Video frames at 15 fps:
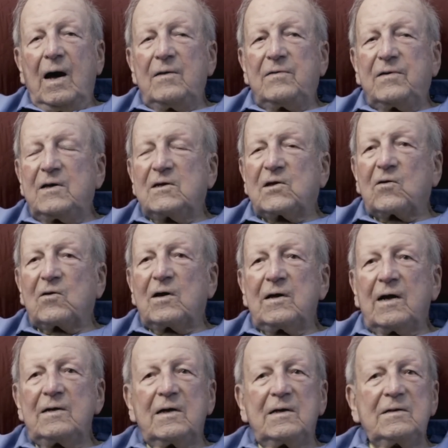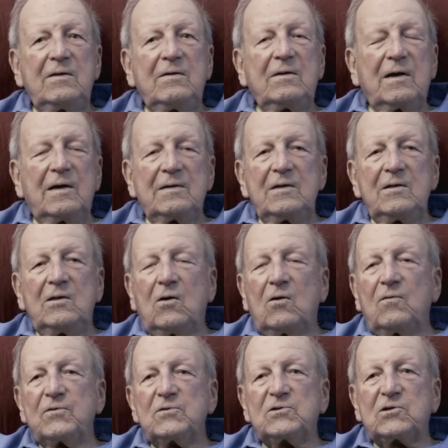I think so. I didn't
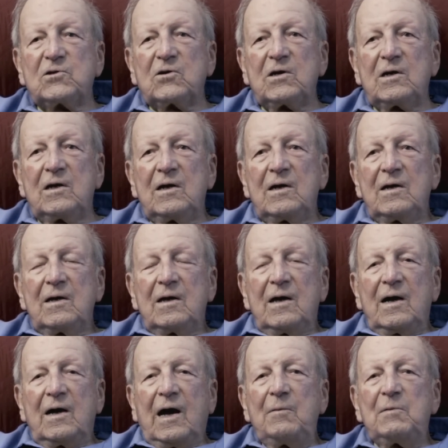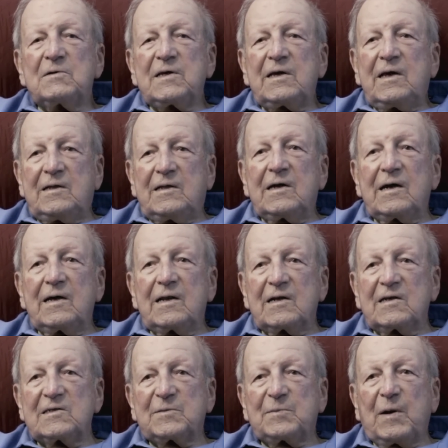know for sure. I would say he died on
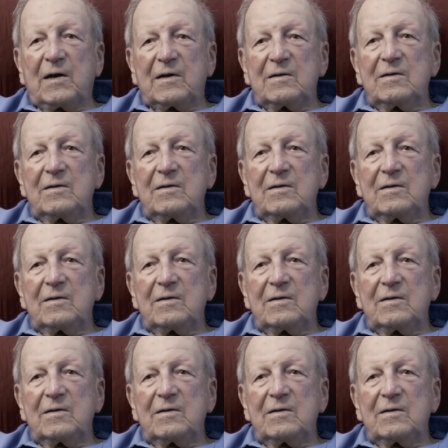the spot.